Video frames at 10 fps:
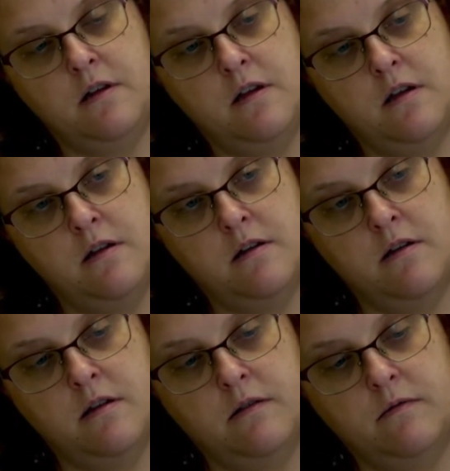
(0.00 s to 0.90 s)

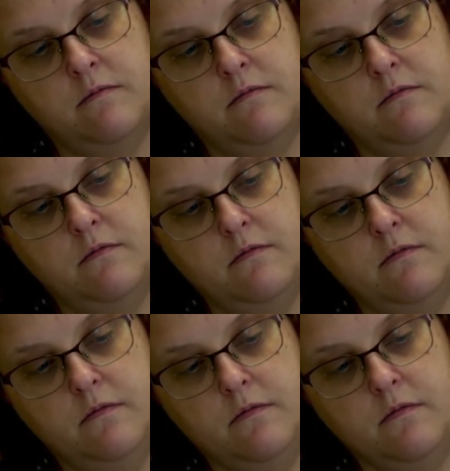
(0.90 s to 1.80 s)

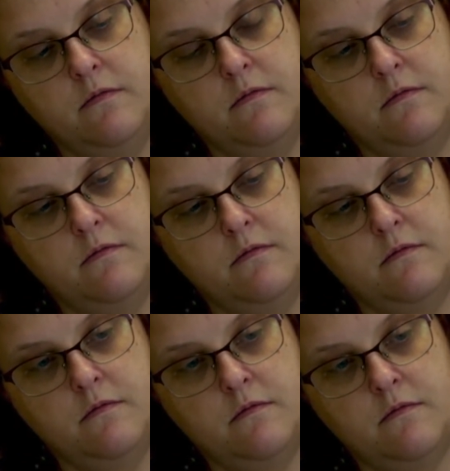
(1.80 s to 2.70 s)

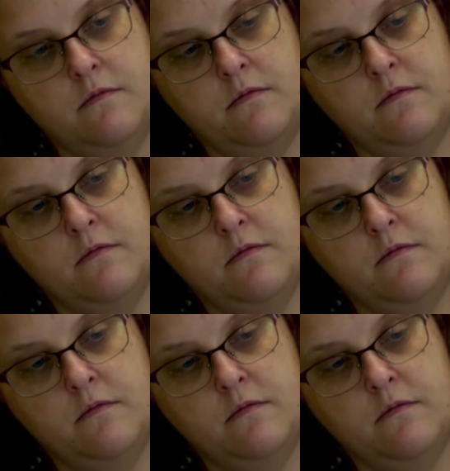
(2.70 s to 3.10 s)
Nobody speaks.